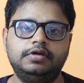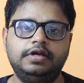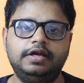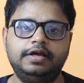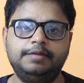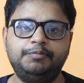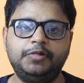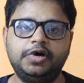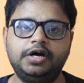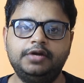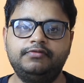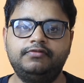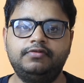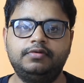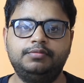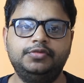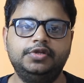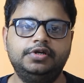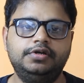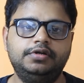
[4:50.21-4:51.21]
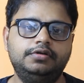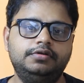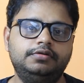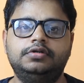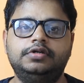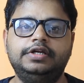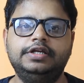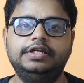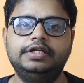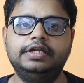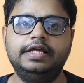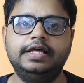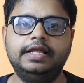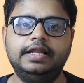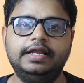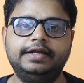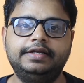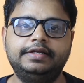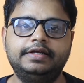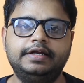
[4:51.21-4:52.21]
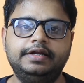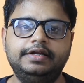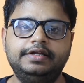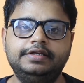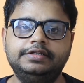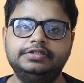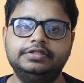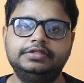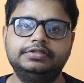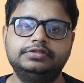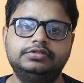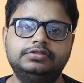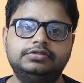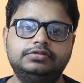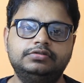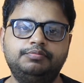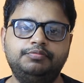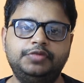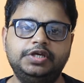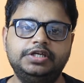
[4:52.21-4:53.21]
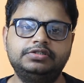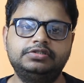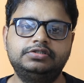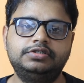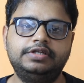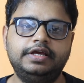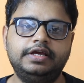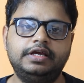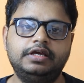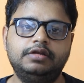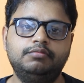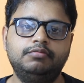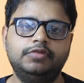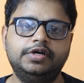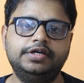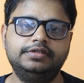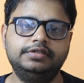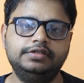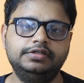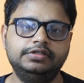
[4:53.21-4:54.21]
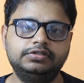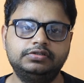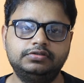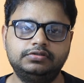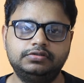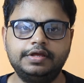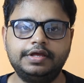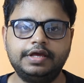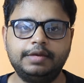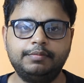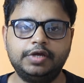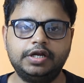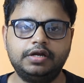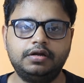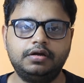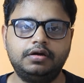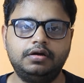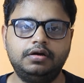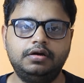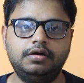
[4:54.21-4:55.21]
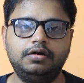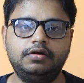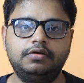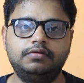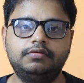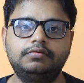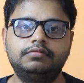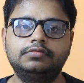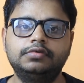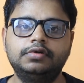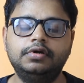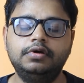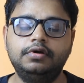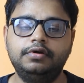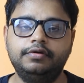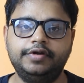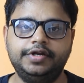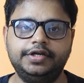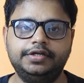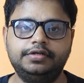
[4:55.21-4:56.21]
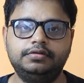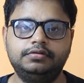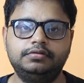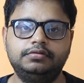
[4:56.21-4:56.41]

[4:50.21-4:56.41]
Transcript: Apart from that, in daylight conditions, pics taken by this camera are great.